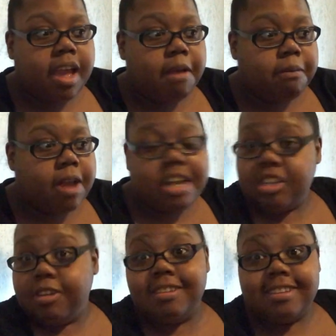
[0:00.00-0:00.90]
and we're
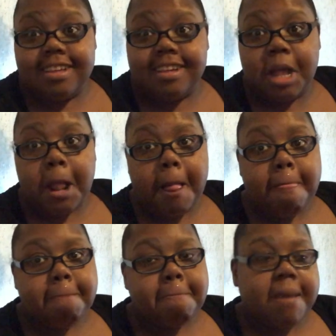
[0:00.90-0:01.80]
actually gonna see
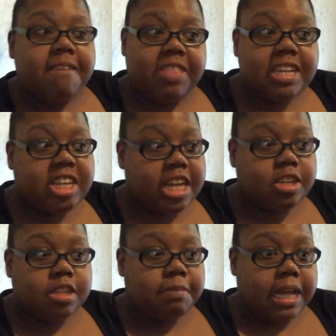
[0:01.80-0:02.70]
if this
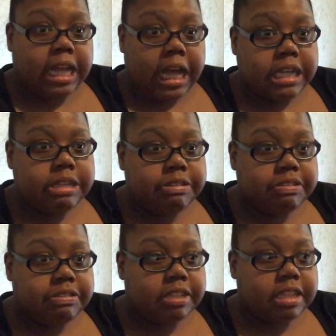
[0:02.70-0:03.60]
changes my life.
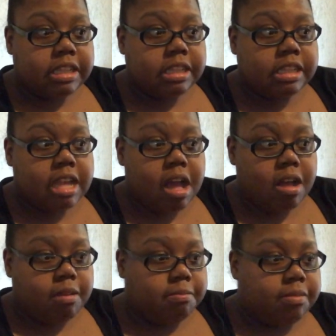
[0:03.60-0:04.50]

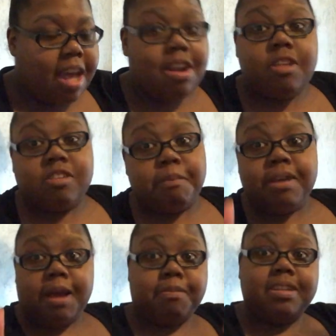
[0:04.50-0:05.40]
I know there's gonna
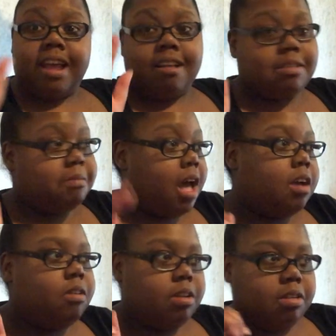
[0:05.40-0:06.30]
be ups and downs. I'm
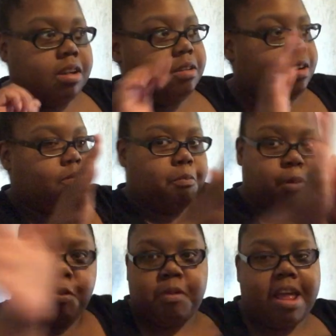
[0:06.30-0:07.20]
not gonna
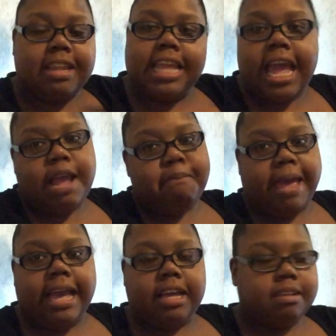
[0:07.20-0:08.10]
boom right out the gate
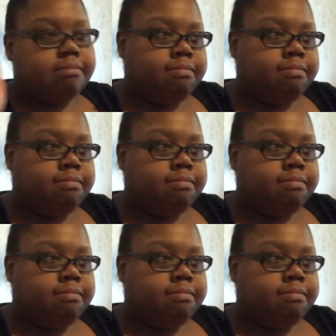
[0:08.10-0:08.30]
make